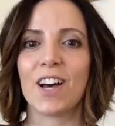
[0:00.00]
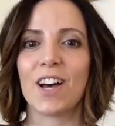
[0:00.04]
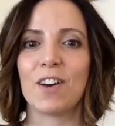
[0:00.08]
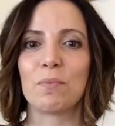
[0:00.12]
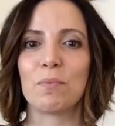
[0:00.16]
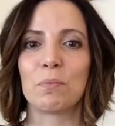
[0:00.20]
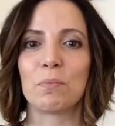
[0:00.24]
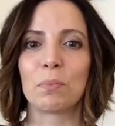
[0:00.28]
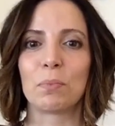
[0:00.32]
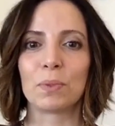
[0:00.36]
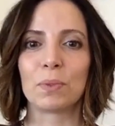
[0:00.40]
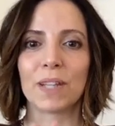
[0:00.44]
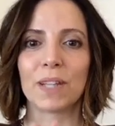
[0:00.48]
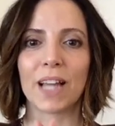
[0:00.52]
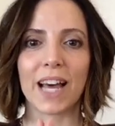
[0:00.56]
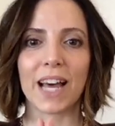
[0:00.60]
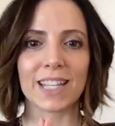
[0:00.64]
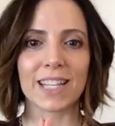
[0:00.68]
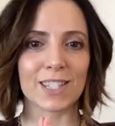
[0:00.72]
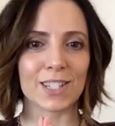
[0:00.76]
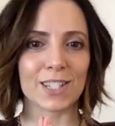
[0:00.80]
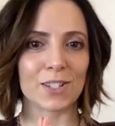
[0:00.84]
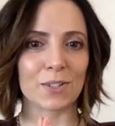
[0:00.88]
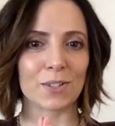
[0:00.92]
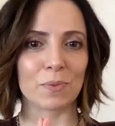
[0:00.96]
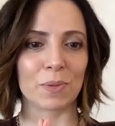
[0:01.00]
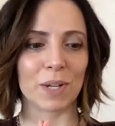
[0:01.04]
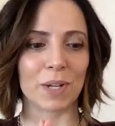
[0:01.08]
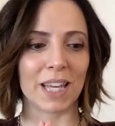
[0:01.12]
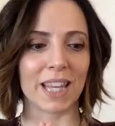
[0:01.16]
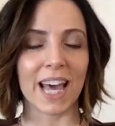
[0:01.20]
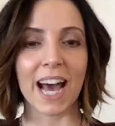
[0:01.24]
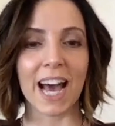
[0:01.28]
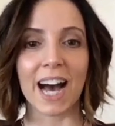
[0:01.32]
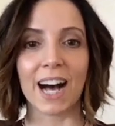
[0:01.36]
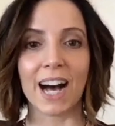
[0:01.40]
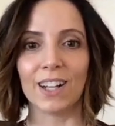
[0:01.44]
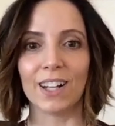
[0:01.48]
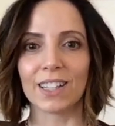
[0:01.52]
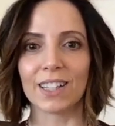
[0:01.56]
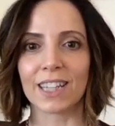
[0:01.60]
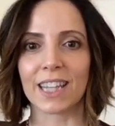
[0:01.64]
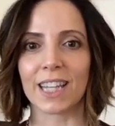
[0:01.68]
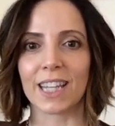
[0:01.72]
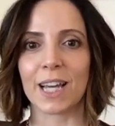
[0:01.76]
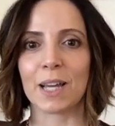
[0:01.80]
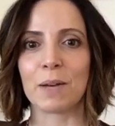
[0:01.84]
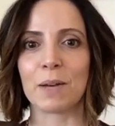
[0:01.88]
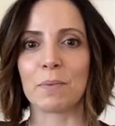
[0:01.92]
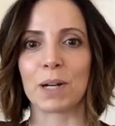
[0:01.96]
blessed with health
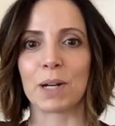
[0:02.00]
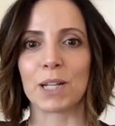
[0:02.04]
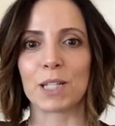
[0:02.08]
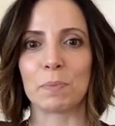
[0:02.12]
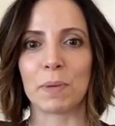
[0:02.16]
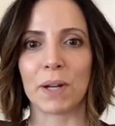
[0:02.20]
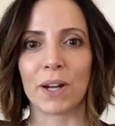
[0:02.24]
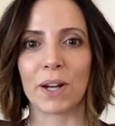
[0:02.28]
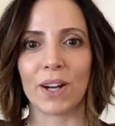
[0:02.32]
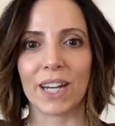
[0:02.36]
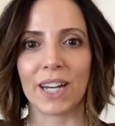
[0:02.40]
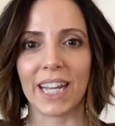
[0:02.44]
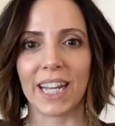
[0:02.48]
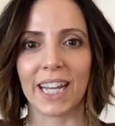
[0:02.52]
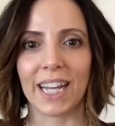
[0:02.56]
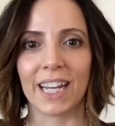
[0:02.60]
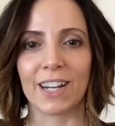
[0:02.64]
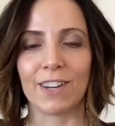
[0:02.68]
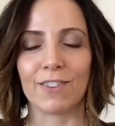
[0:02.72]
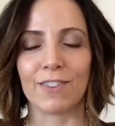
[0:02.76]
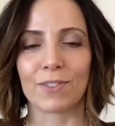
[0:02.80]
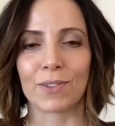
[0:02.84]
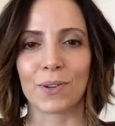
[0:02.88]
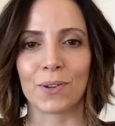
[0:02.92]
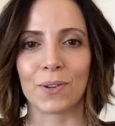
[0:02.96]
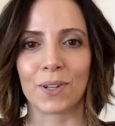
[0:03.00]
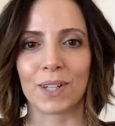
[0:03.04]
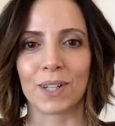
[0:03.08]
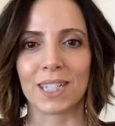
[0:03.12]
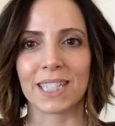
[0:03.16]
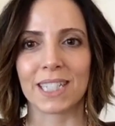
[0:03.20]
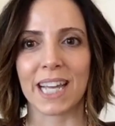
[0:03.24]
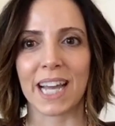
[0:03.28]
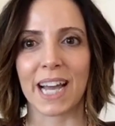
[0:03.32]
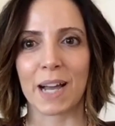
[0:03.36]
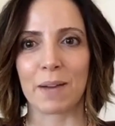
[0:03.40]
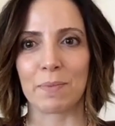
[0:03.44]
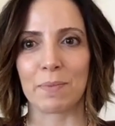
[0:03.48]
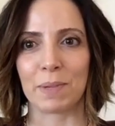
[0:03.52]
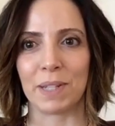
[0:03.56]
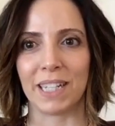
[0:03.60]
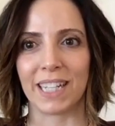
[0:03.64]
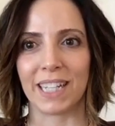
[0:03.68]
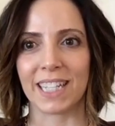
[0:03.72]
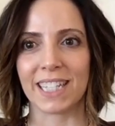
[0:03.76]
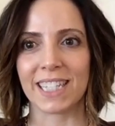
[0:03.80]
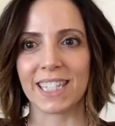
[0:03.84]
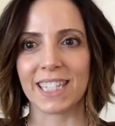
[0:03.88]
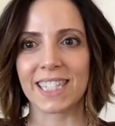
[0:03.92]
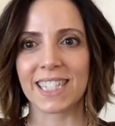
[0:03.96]
and prosperity and of course
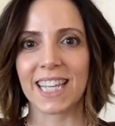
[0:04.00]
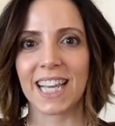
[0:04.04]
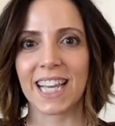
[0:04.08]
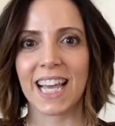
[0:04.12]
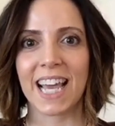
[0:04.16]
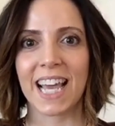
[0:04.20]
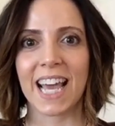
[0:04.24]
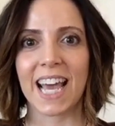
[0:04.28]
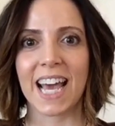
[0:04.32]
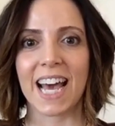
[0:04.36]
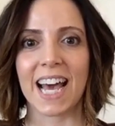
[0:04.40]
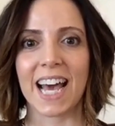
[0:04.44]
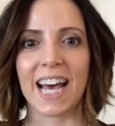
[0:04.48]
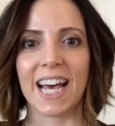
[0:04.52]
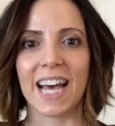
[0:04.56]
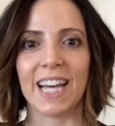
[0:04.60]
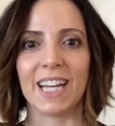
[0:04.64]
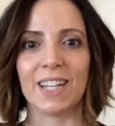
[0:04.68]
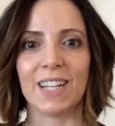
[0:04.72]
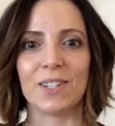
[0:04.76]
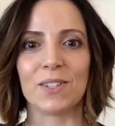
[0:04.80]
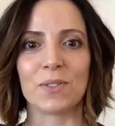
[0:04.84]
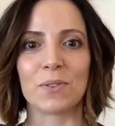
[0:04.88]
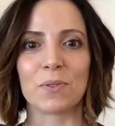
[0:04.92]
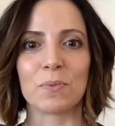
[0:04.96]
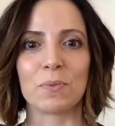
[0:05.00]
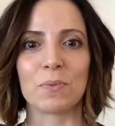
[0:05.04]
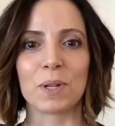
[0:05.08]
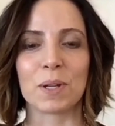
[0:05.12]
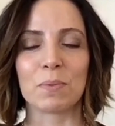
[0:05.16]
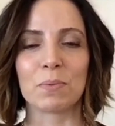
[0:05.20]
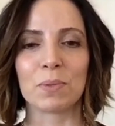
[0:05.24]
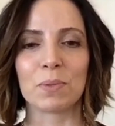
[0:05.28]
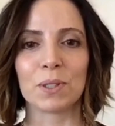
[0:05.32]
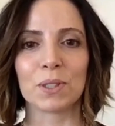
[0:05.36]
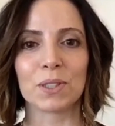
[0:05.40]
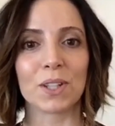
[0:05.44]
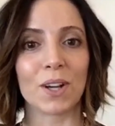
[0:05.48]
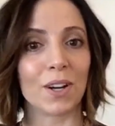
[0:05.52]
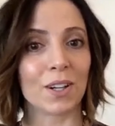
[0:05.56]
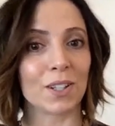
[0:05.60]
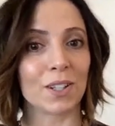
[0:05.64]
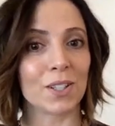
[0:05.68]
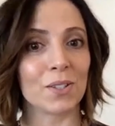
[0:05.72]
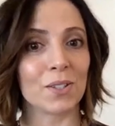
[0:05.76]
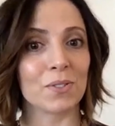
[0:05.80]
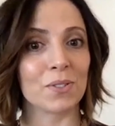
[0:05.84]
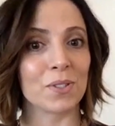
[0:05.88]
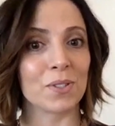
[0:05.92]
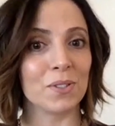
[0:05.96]
happiness. And we will talk
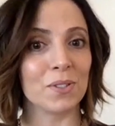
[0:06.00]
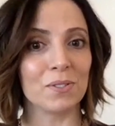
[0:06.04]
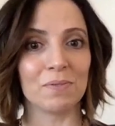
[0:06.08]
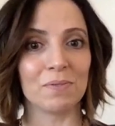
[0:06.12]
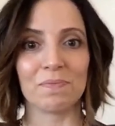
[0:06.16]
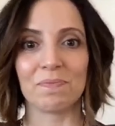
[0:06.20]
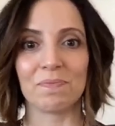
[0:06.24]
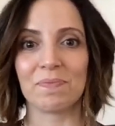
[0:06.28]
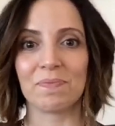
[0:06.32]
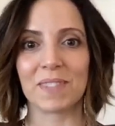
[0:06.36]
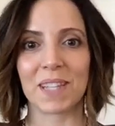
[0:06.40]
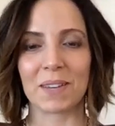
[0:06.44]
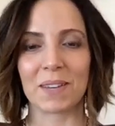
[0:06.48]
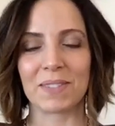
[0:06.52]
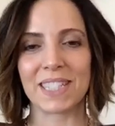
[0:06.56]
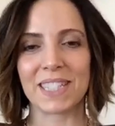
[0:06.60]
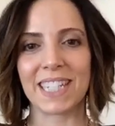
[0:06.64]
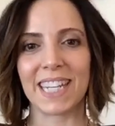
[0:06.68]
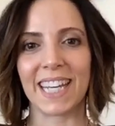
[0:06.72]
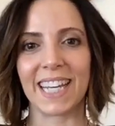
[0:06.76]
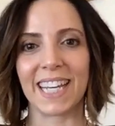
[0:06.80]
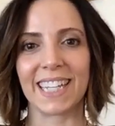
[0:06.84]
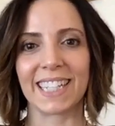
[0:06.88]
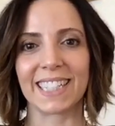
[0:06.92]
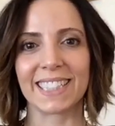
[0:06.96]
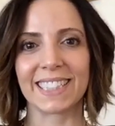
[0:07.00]
to you soon. Namaste.